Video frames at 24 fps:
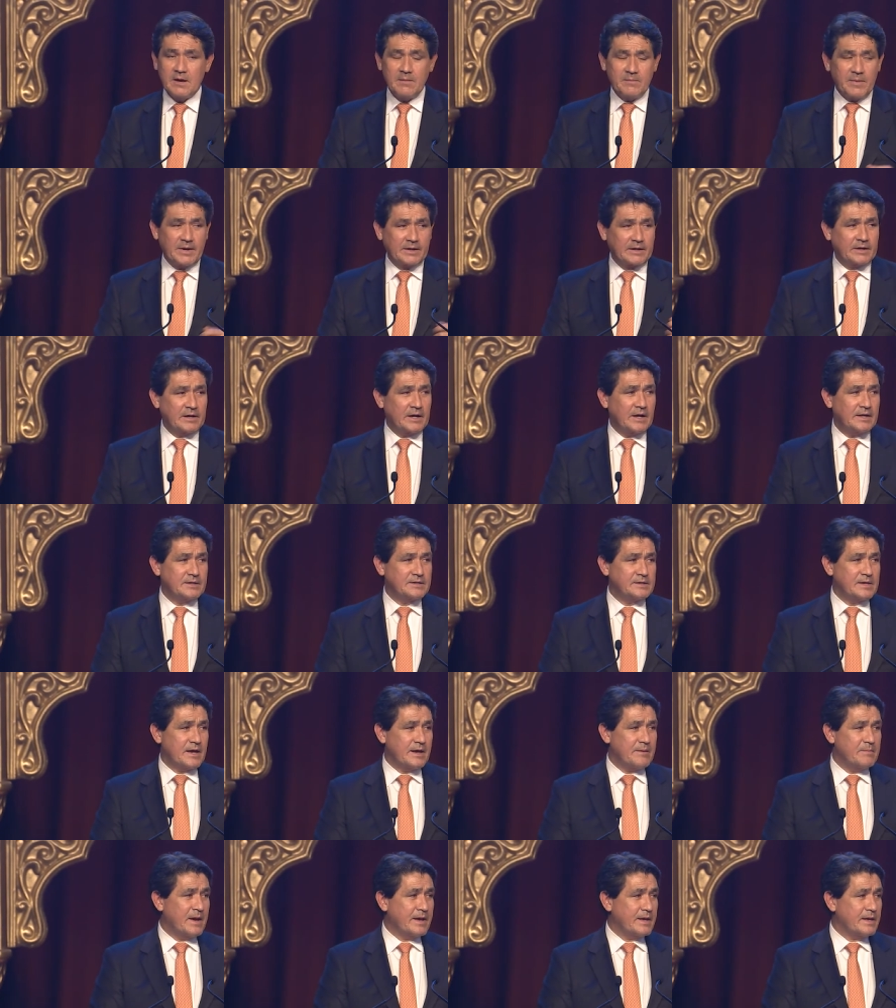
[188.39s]
But can I
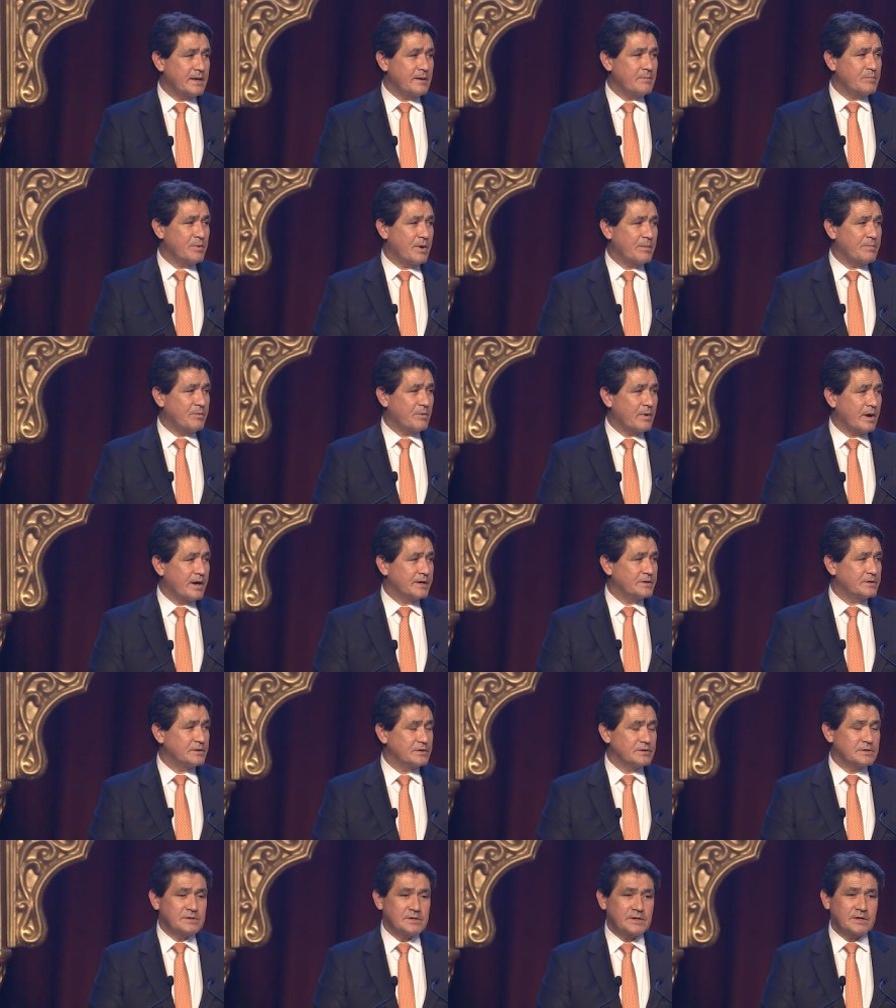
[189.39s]
say, making
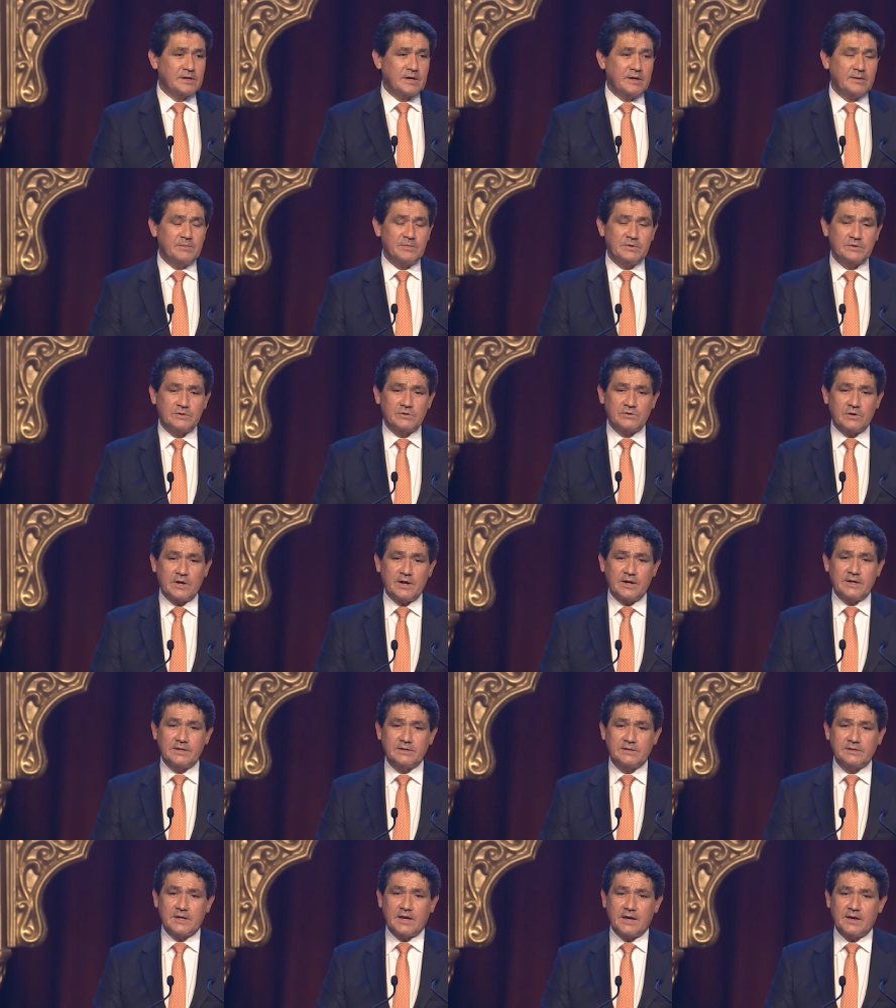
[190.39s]
preparations to keep Australia
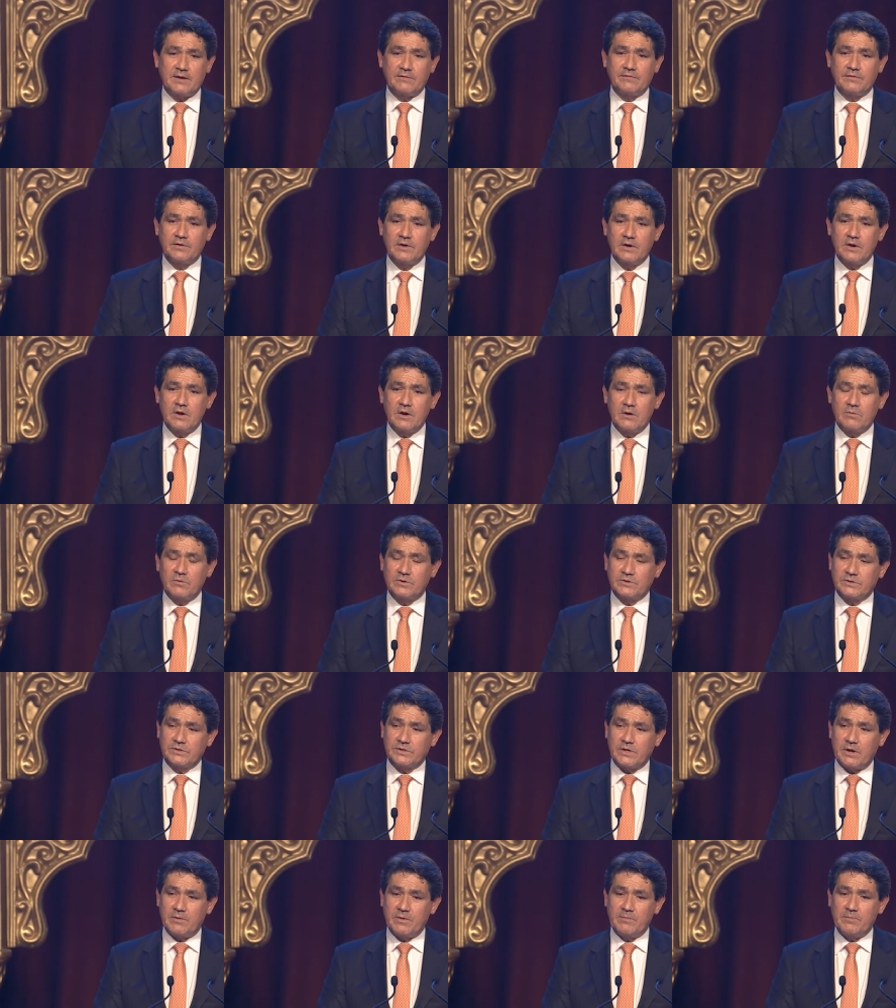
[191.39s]
safe was
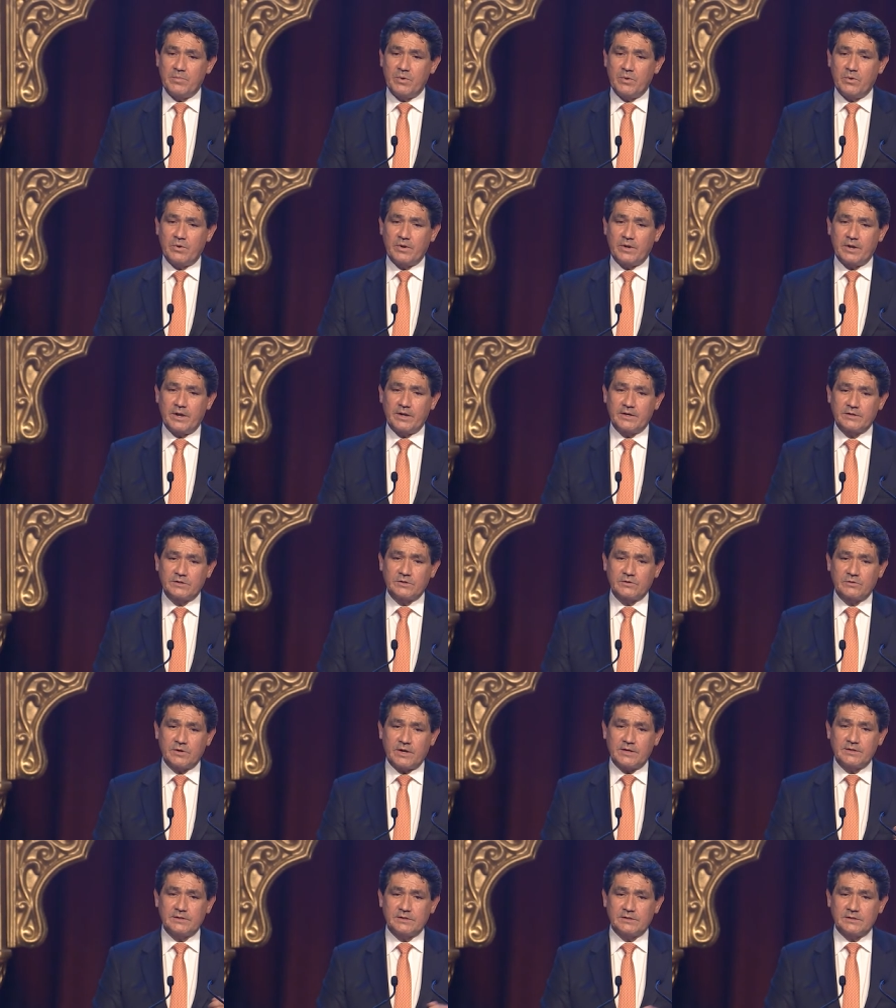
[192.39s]
so important, and it's
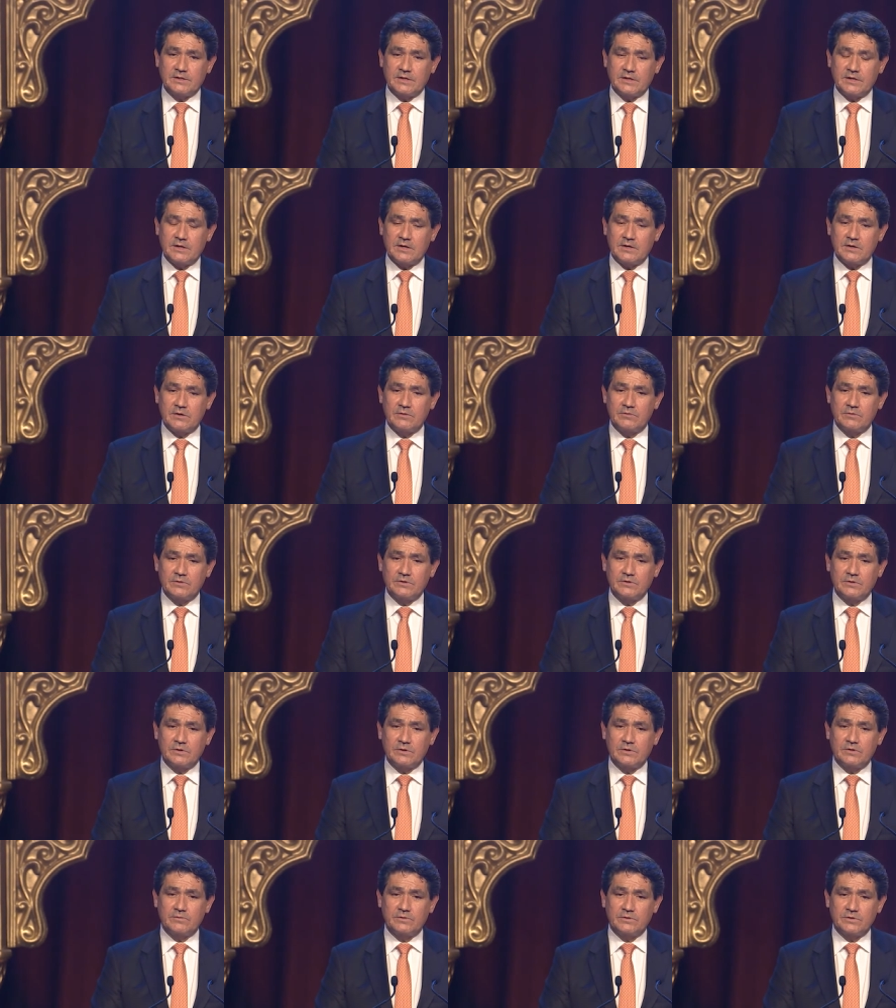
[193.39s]
great to see that you're, res
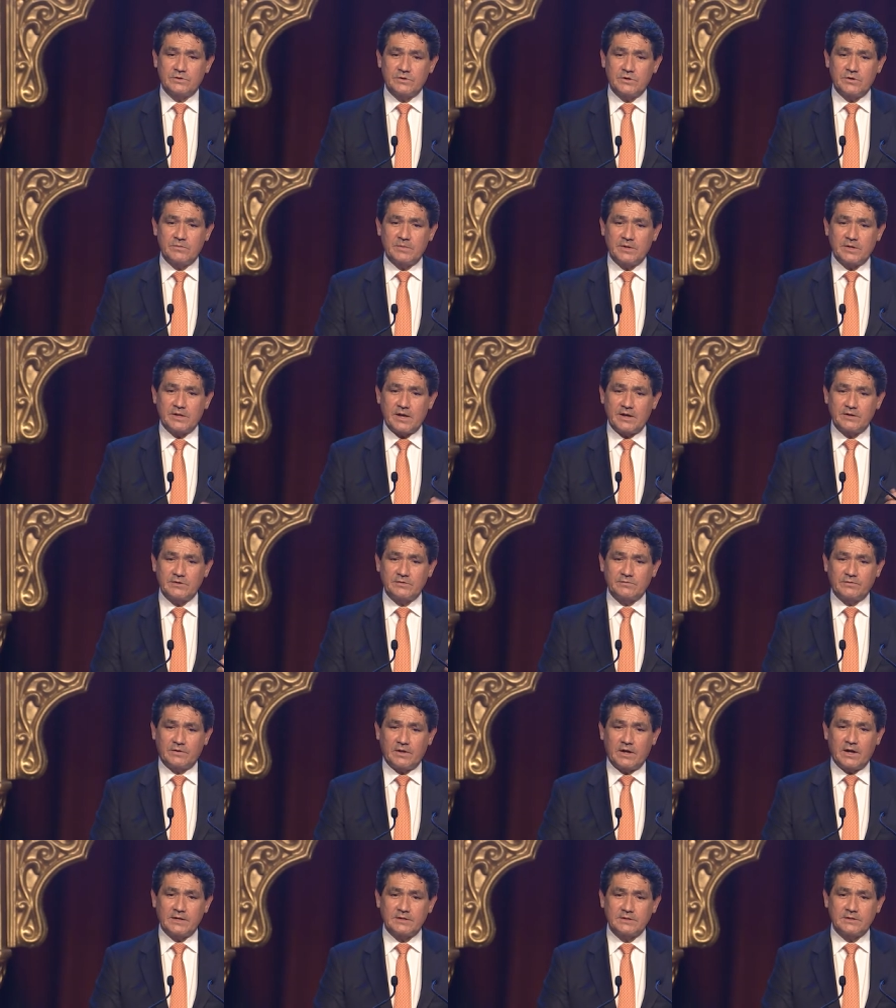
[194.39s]
you're resuming those
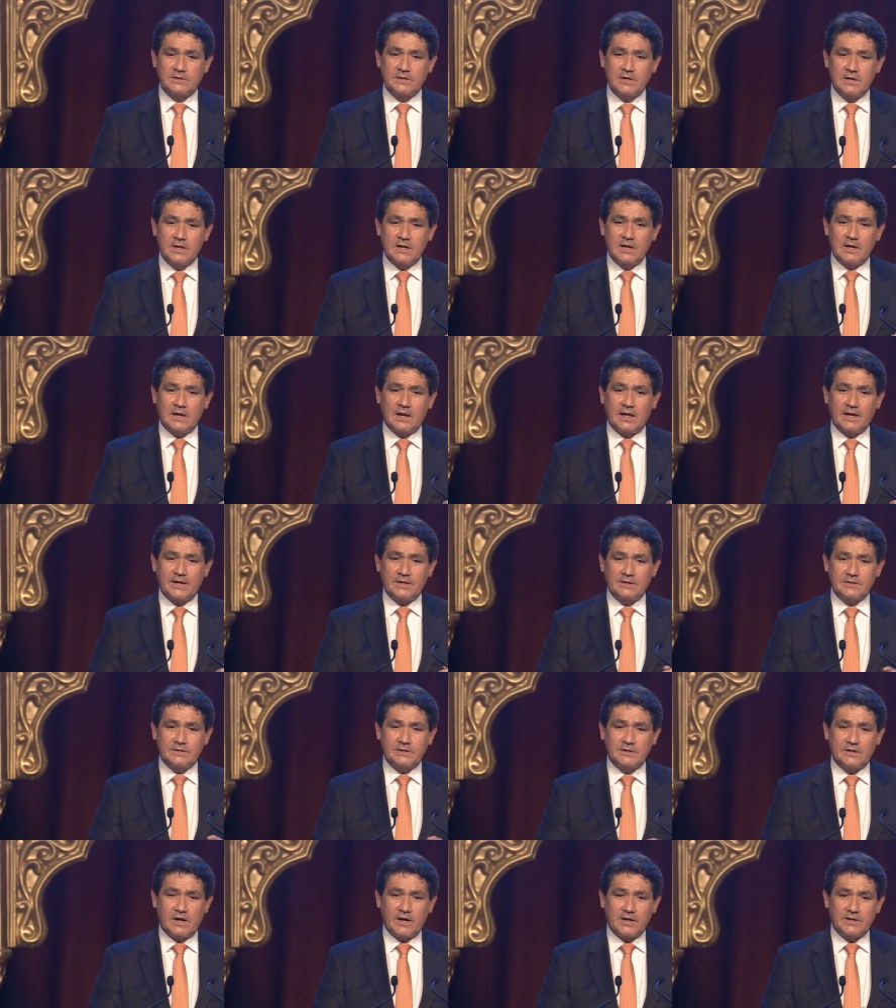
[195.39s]
flights later
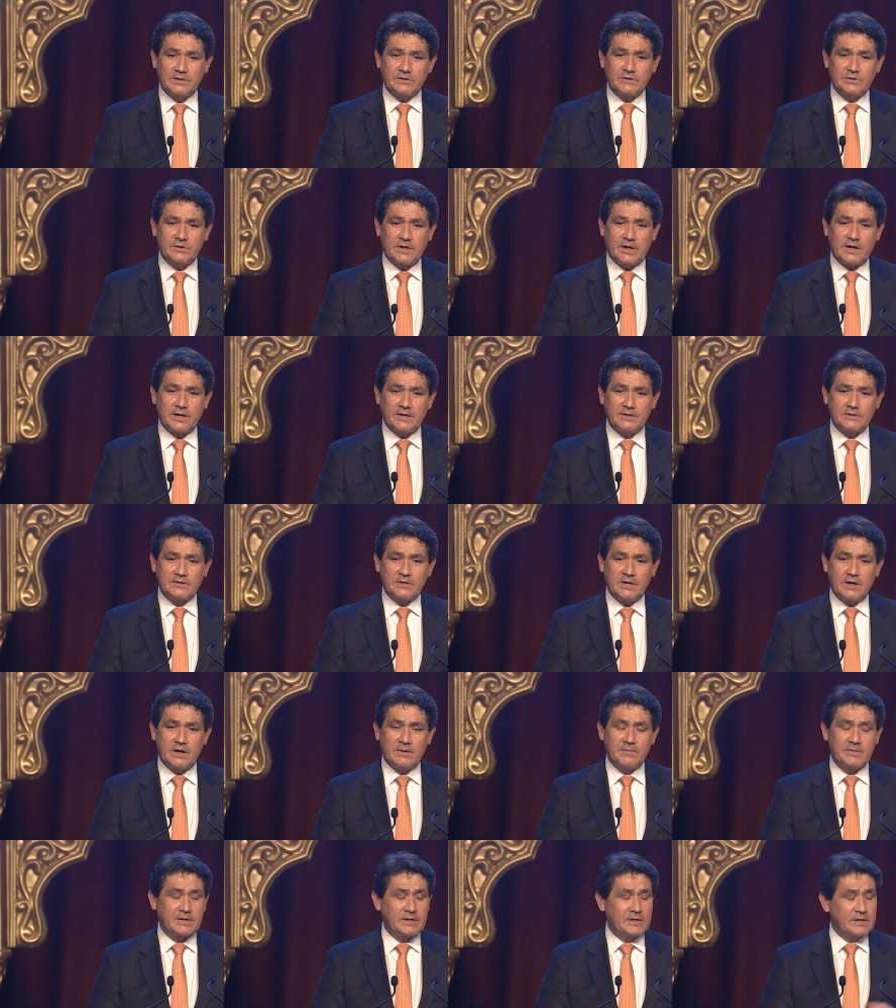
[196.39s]
tonight, Australian
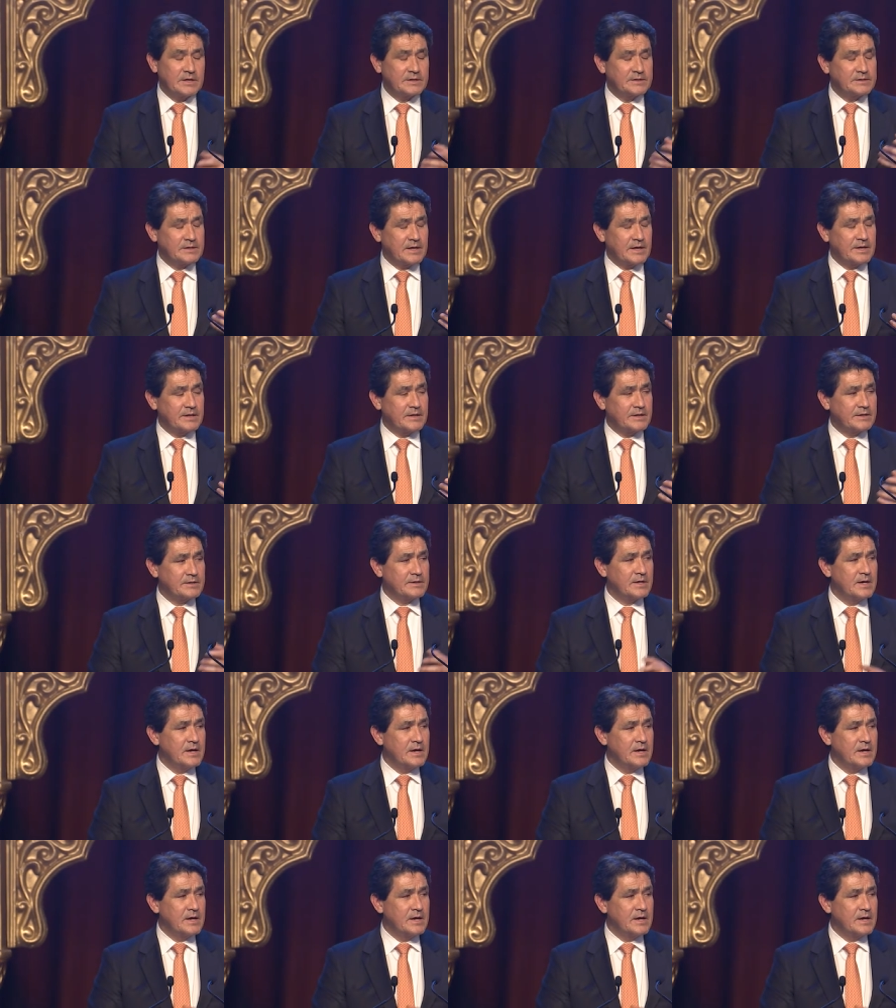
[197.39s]
time. And can I say that,